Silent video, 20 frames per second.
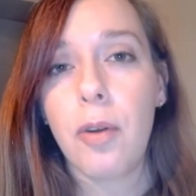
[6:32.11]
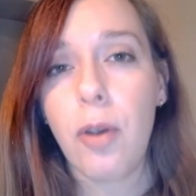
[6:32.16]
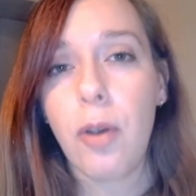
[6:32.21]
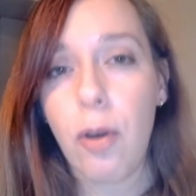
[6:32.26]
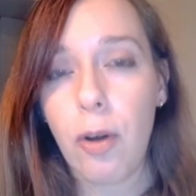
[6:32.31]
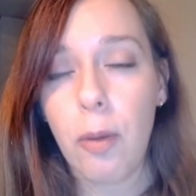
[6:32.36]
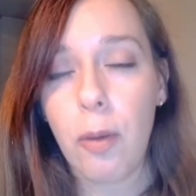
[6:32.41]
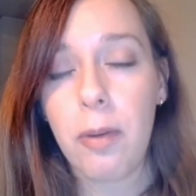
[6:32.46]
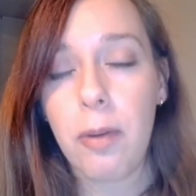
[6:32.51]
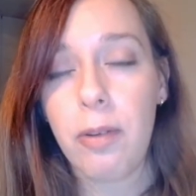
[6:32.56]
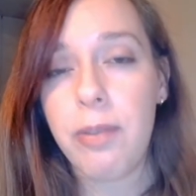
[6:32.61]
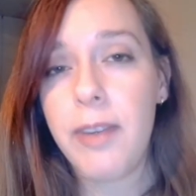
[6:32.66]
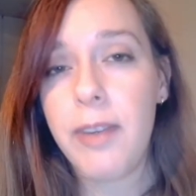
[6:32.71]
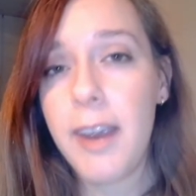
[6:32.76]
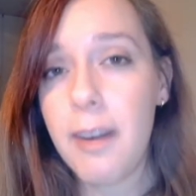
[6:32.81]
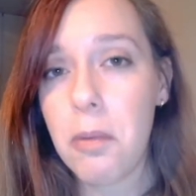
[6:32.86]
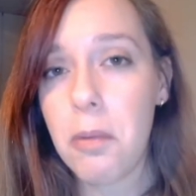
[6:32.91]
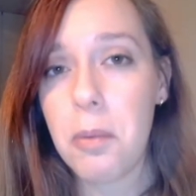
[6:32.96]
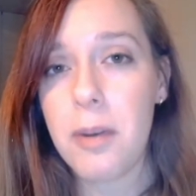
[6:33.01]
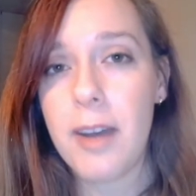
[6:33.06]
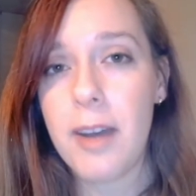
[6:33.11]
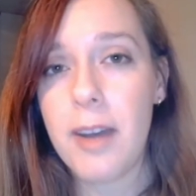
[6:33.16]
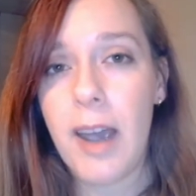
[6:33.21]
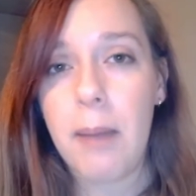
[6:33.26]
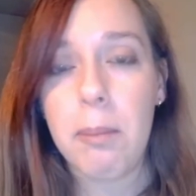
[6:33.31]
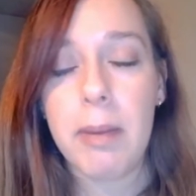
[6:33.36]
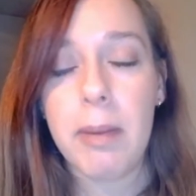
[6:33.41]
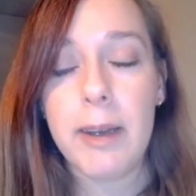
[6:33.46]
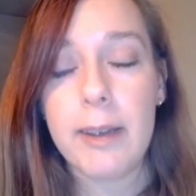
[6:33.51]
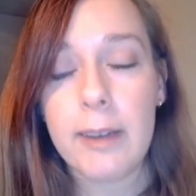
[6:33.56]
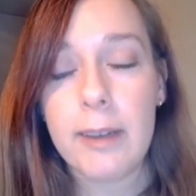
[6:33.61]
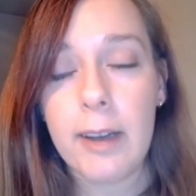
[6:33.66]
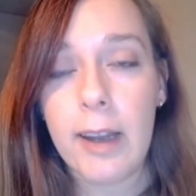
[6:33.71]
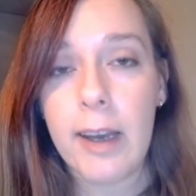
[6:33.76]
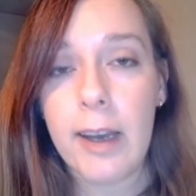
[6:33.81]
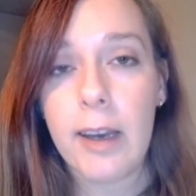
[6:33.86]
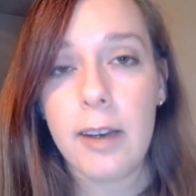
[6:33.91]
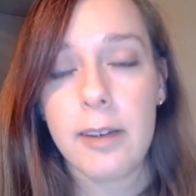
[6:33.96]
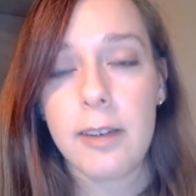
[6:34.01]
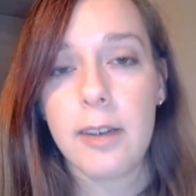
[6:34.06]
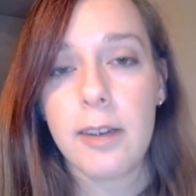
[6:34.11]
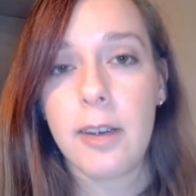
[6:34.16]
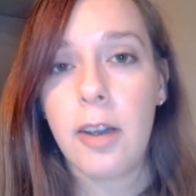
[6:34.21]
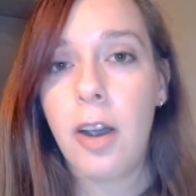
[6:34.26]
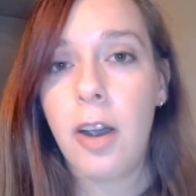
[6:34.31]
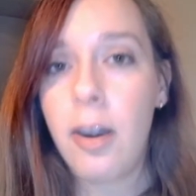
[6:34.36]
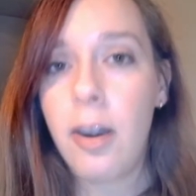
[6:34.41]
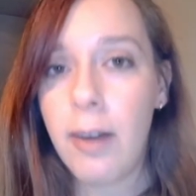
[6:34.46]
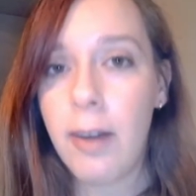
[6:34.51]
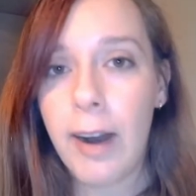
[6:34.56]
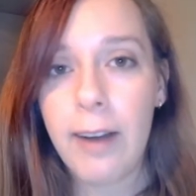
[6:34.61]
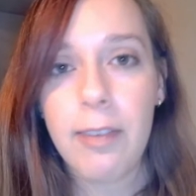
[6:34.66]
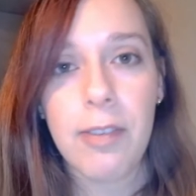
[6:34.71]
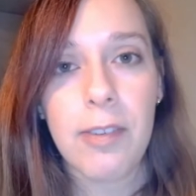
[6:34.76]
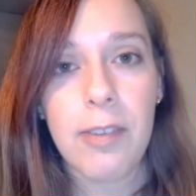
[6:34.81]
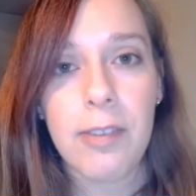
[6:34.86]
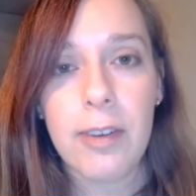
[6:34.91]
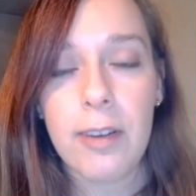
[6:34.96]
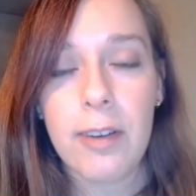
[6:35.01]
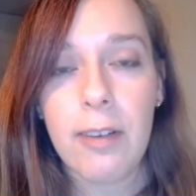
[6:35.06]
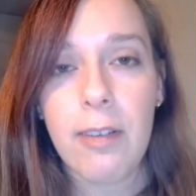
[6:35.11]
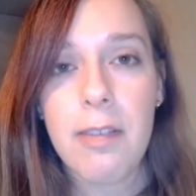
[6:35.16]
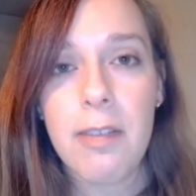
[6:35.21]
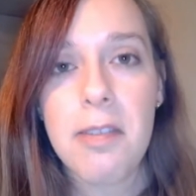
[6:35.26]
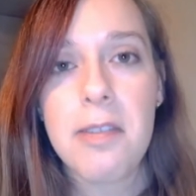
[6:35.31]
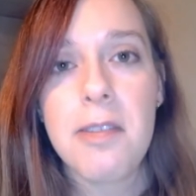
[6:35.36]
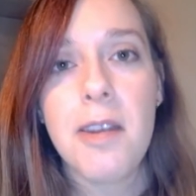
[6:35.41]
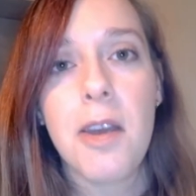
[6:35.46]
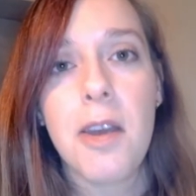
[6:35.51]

horrible things would happen, like car accidents